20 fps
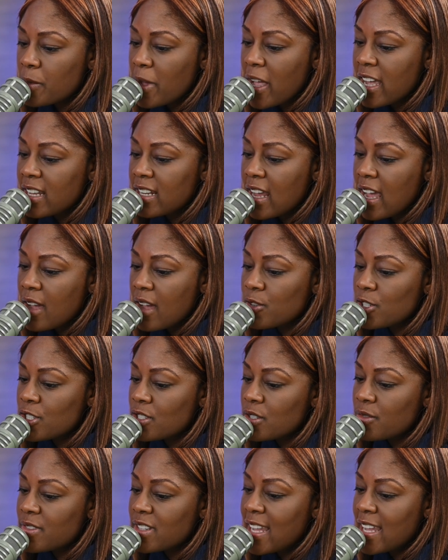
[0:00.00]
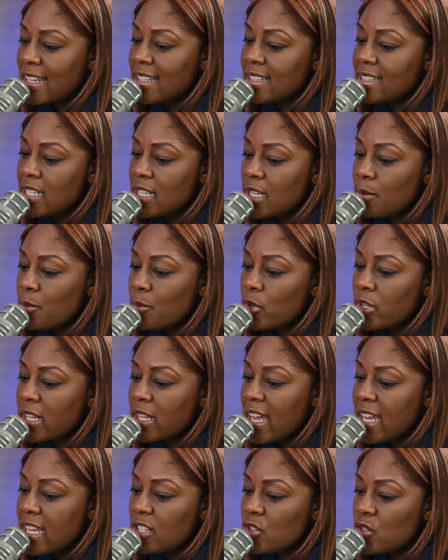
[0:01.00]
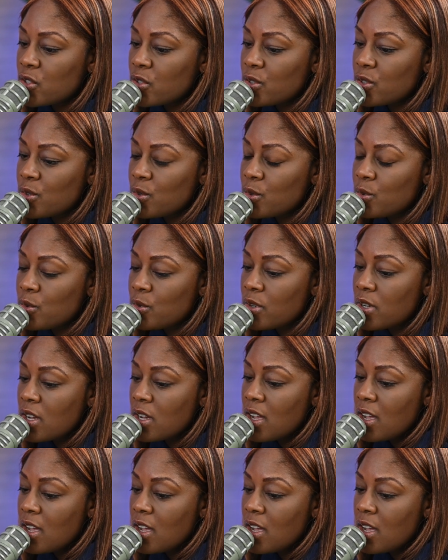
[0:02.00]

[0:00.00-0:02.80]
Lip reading: by an average of 19.82,